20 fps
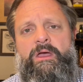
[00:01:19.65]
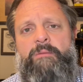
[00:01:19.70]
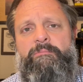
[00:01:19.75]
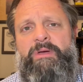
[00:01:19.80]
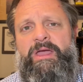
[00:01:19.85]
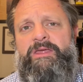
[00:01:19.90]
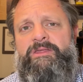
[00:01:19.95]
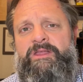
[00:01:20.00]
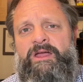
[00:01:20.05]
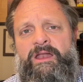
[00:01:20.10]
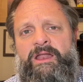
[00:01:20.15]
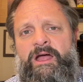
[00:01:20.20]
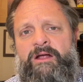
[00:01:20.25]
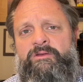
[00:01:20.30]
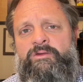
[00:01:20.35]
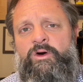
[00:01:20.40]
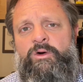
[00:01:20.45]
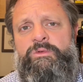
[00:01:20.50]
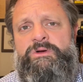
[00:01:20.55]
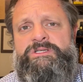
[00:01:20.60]
Based on
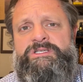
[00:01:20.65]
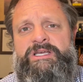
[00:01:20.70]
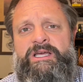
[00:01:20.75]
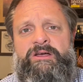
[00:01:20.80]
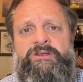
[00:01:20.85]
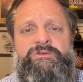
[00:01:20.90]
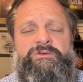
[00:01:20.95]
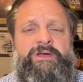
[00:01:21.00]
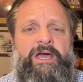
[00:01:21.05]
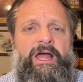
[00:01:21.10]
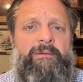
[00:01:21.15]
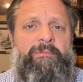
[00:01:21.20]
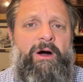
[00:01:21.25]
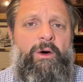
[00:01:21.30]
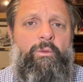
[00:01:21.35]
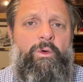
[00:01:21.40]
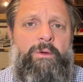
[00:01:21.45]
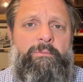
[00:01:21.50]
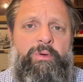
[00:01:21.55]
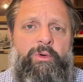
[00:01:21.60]
October sales, we got
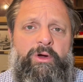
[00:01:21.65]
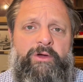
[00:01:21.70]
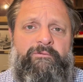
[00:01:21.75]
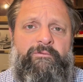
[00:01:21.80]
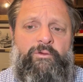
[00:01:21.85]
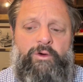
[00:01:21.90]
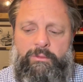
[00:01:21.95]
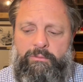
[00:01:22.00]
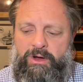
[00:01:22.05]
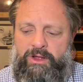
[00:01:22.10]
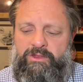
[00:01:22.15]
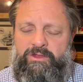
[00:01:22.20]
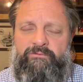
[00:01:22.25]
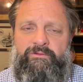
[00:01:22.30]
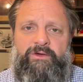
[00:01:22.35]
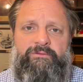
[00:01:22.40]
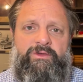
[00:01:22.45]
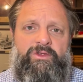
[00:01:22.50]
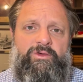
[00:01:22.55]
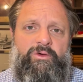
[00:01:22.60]
about 1.4 months of
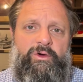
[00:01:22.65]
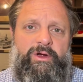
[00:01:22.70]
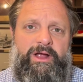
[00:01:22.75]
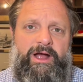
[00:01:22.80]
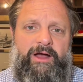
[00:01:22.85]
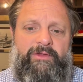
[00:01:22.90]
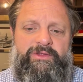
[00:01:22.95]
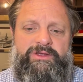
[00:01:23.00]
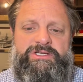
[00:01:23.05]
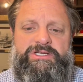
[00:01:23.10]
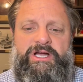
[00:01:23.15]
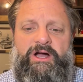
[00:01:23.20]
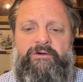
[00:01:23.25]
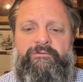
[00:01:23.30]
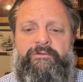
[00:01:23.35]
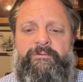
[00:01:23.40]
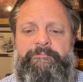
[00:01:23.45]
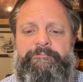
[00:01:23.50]
inventory on the shelf.